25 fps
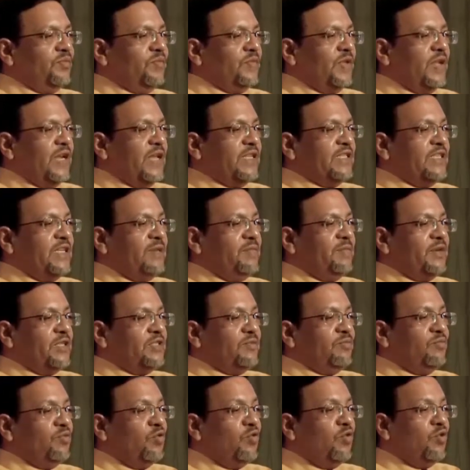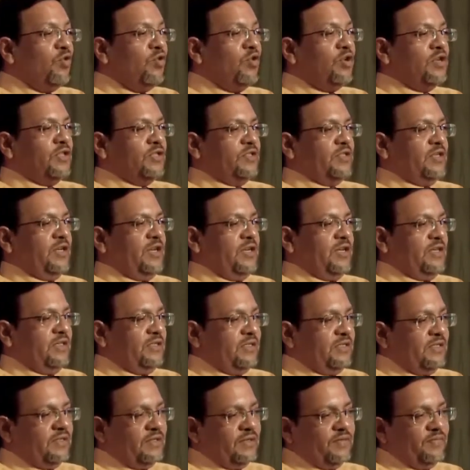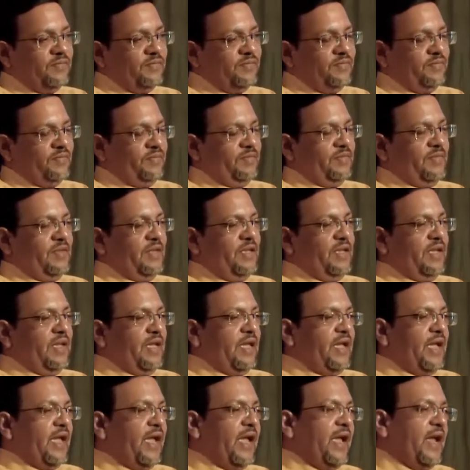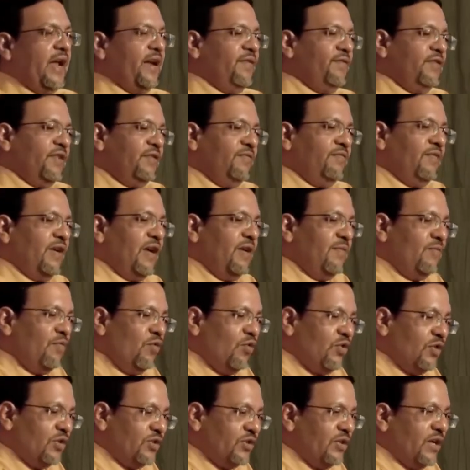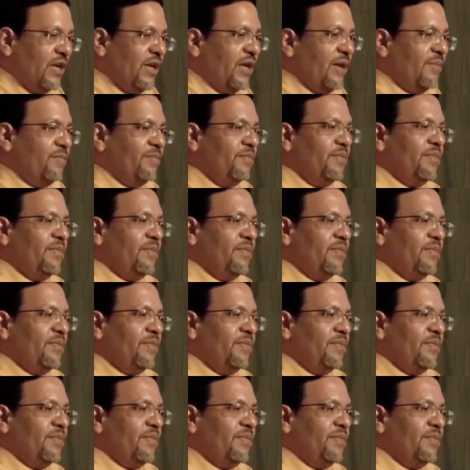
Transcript: then I see much more stars, and with one more step,